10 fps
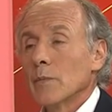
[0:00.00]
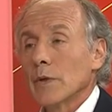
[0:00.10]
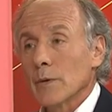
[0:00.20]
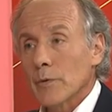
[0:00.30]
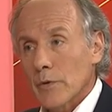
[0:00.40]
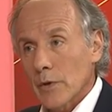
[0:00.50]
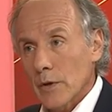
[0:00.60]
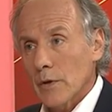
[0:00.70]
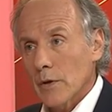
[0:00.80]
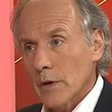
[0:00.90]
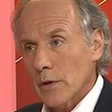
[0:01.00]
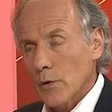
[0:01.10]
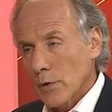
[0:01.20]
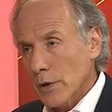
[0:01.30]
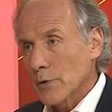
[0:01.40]
But that was the
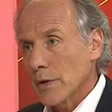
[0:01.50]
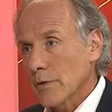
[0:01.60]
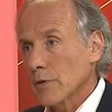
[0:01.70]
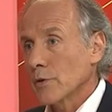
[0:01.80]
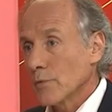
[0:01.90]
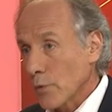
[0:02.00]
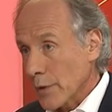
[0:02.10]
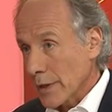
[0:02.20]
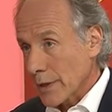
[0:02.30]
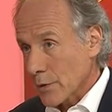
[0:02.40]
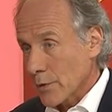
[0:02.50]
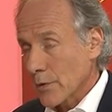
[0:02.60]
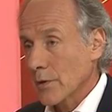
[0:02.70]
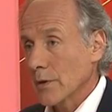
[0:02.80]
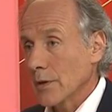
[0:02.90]
orderly transition for the
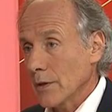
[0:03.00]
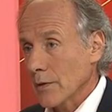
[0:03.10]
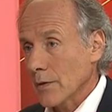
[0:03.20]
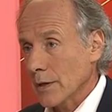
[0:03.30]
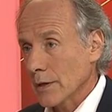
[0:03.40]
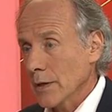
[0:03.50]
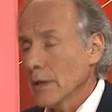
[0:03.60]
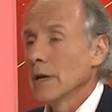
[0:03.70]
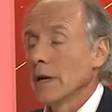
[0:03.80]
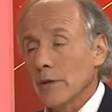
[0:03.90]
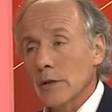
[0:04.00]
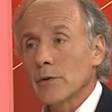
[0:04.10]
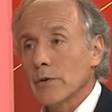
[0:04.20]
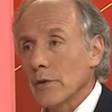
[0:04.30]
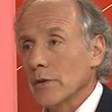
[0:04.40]
electricity sector. And the
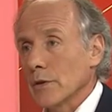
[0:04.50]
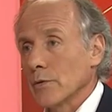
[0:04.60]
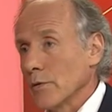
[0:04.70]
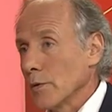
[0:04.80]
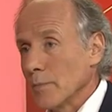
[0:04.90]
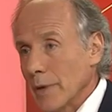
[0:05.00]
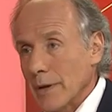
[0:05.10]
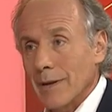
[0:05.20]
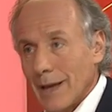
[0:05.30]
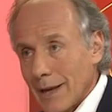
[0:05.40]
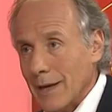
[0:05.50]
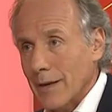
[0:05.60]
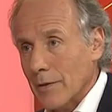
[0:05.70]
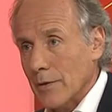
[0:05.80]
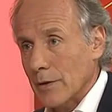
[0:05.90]
electricity sector is doing better than any
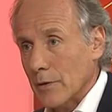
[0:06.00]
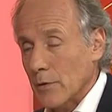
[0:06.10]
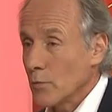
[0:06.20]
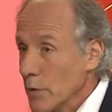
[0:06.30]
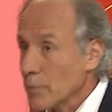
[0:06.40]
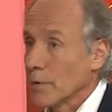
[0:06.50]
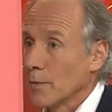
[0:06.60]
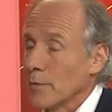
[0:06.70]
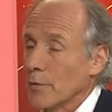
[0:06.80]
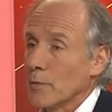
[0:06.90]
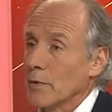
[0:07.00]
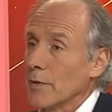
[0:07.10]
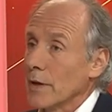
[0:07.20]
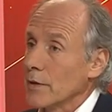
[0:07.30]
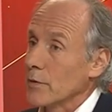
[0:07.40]
other sector. The real problems that we
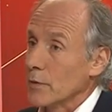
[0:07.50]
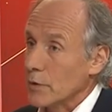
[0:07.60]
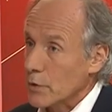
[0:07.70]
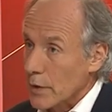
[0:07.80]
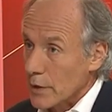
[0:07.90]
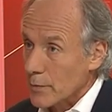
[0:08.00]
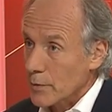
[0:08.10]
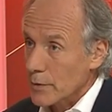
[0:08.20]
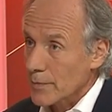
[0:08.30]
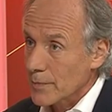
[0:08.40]
face are in transport,